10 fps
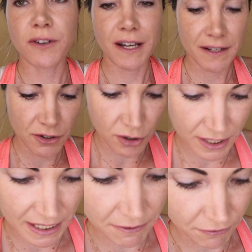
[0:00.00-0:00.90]
guys, you
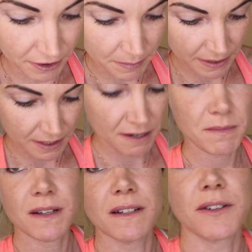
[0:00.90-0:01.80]
just keep flipping
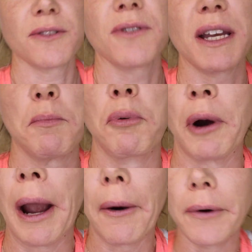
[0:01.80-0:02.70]
them until they're like
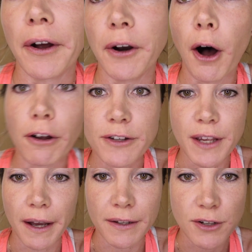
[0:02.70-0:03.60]
brown on all
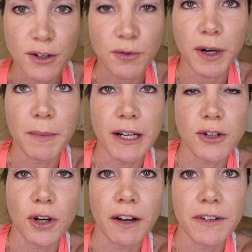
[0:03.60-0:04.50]
sides. You just wanna make
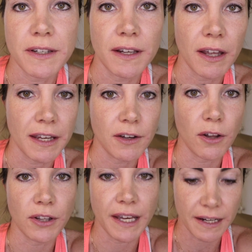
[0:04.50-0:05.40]
sure obviously like
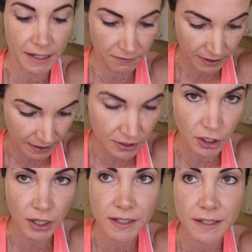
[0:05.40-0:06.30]
all the egg and everything is
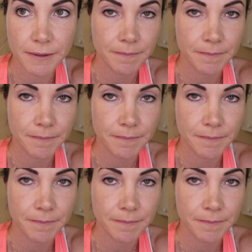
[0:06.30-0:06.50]
cooked.